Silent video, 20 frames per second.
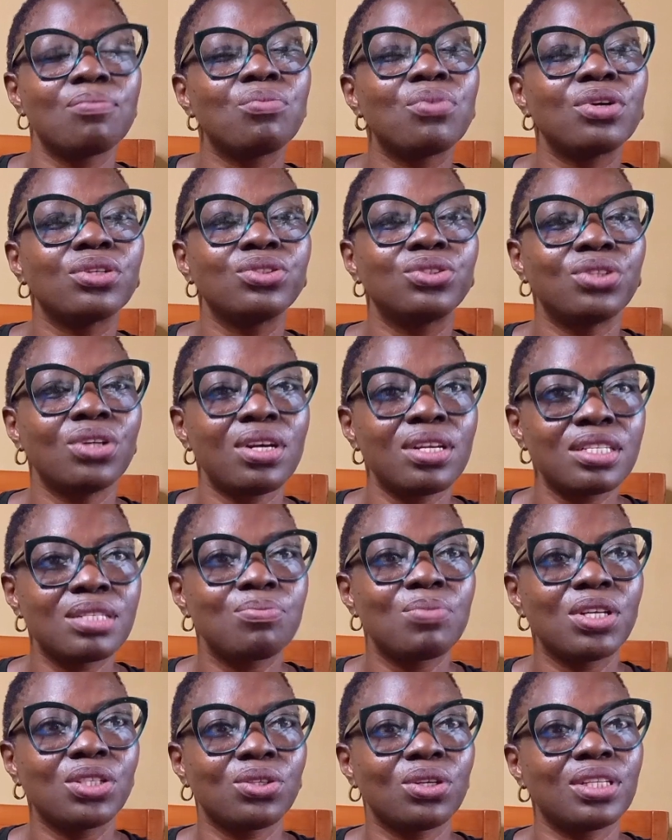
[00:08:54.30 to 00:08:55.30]
But
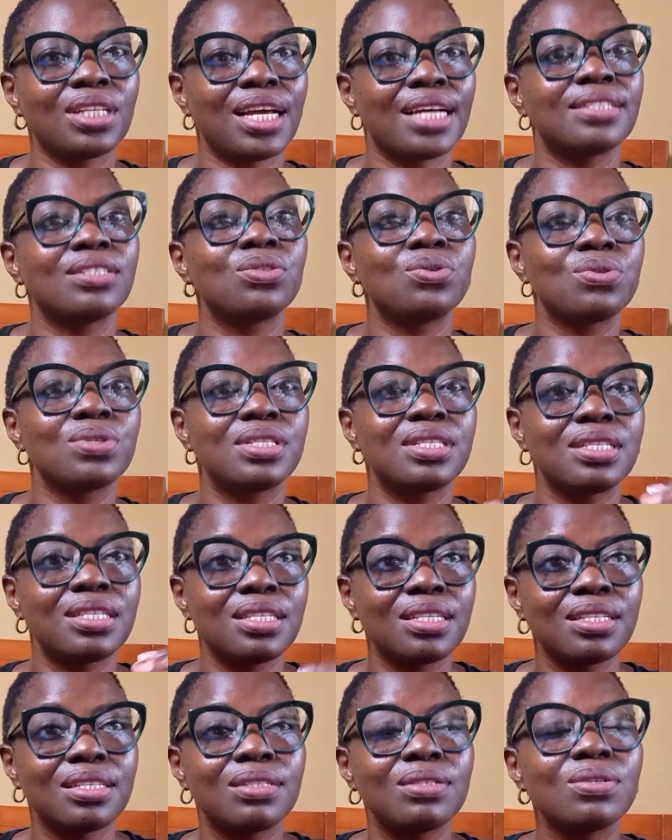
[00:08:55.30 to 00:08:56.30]
just make sure that you
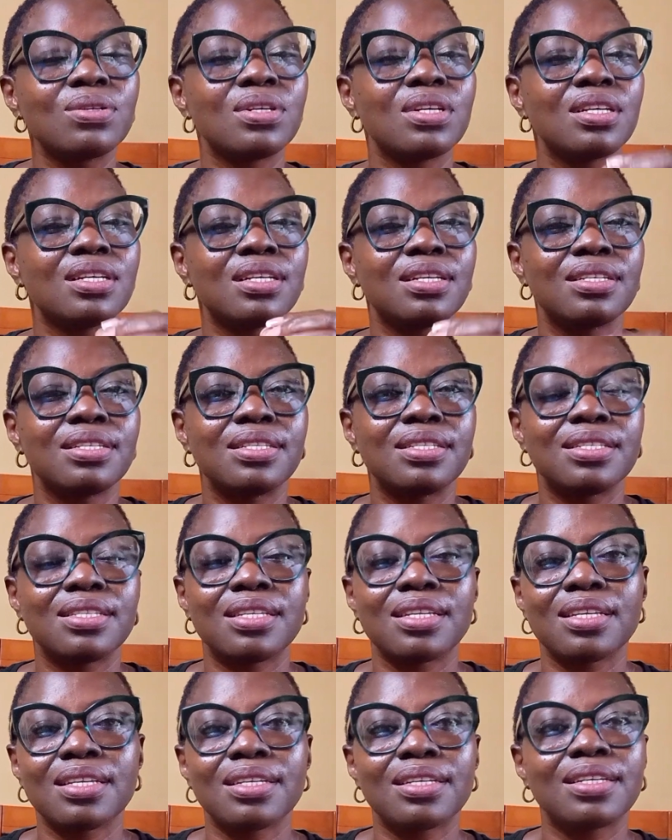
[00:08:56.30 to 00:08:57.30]
still
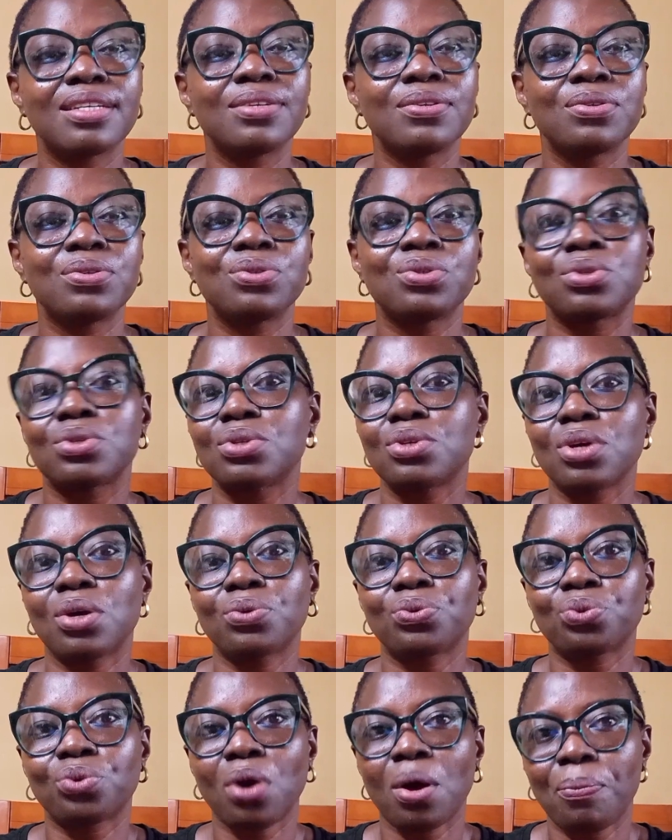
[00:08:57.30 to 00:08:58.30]
stick to
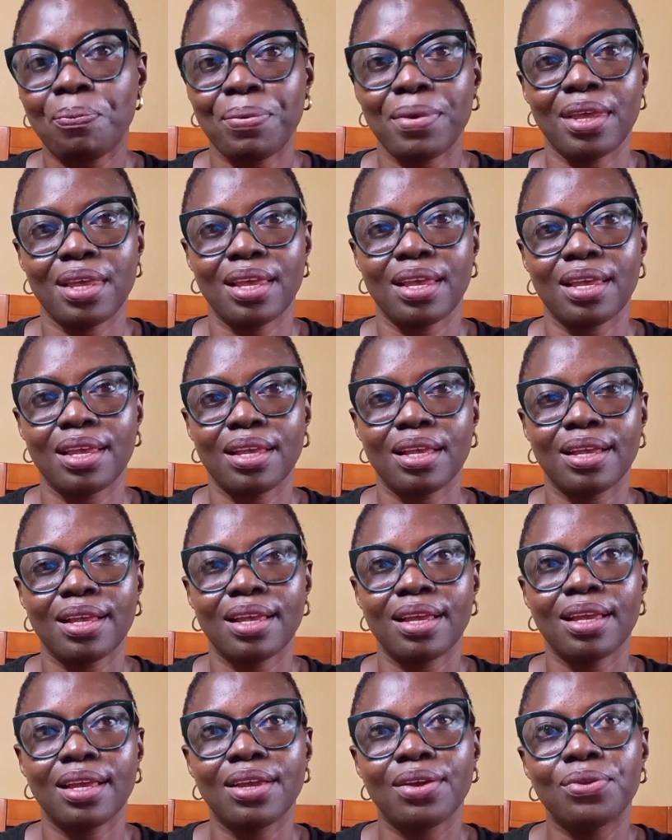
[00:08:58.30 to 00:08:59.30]
your topic.
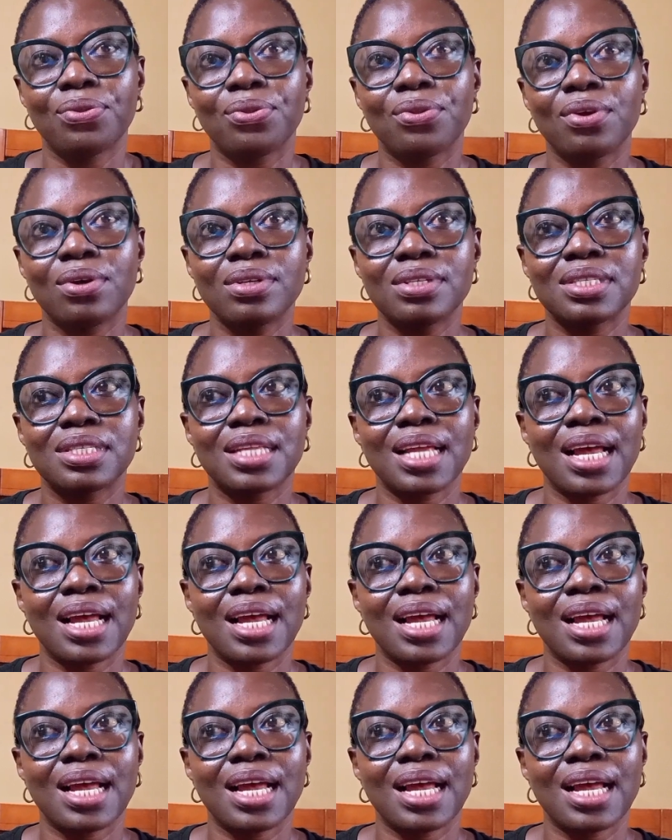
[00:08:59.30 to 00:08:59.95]
Don't